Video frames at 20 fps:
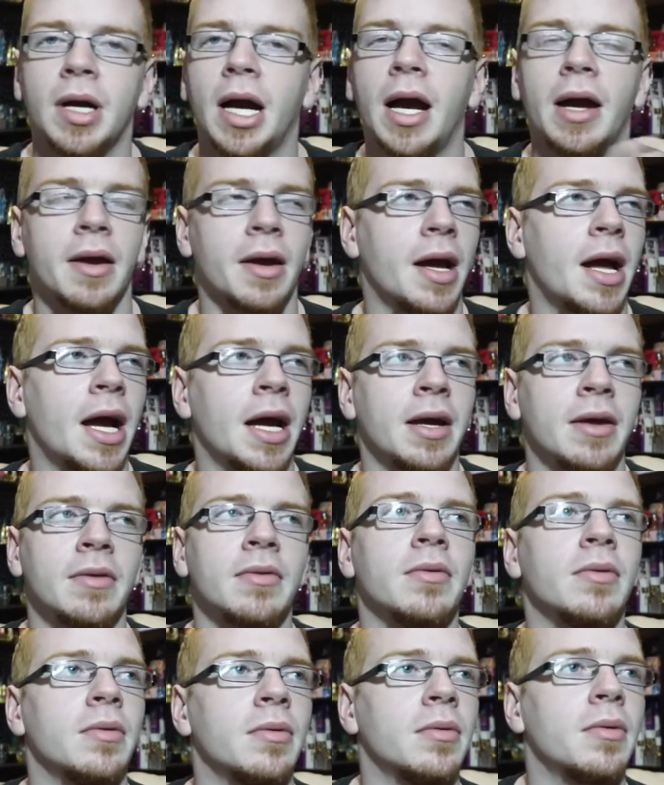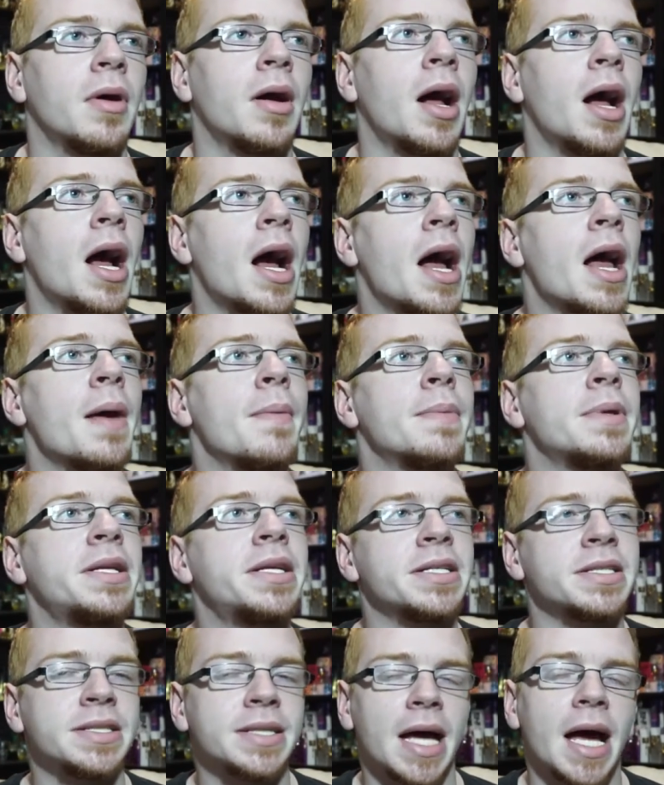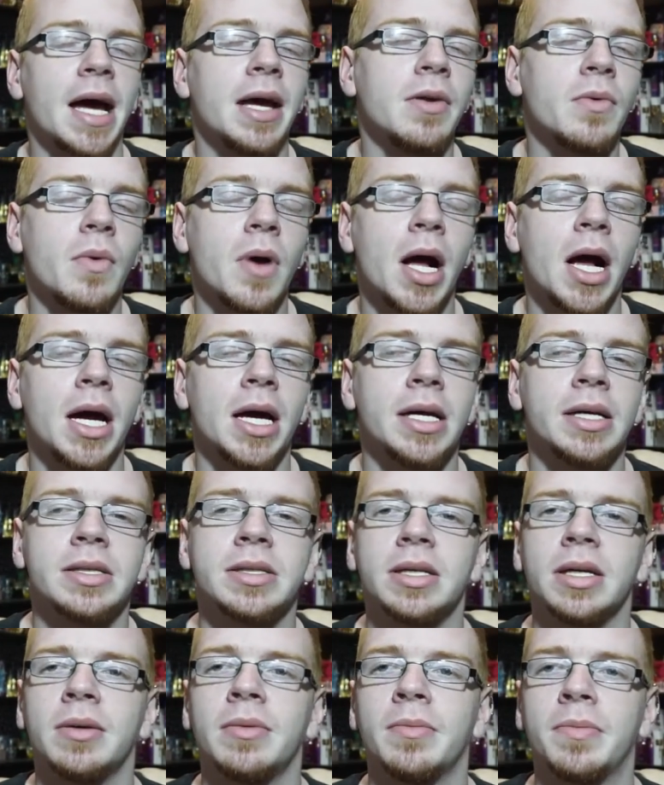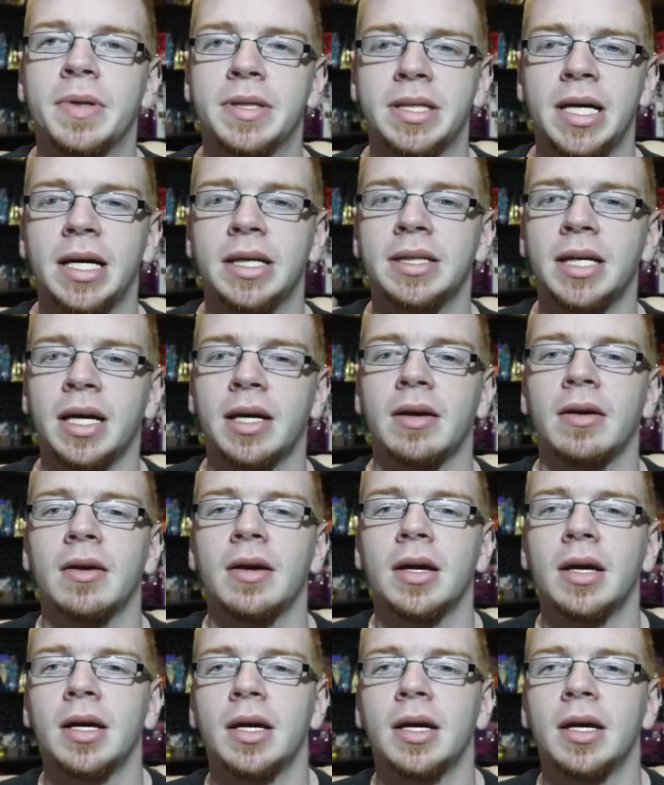I, I design wise besides like